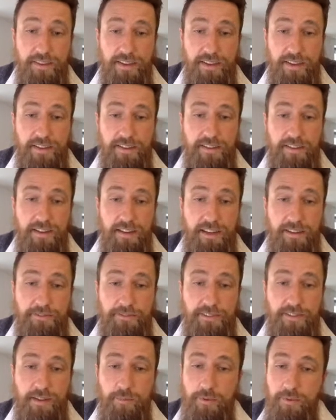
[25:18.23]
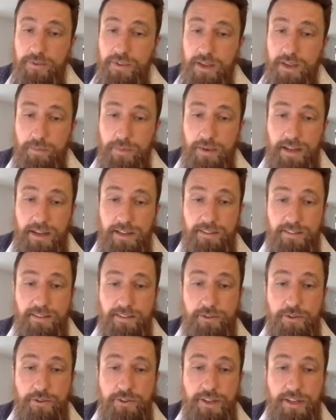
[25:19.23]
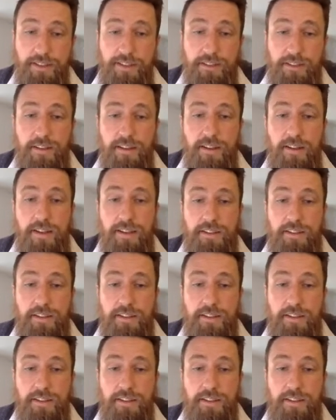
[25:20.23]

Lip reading: and have some of the appliances connected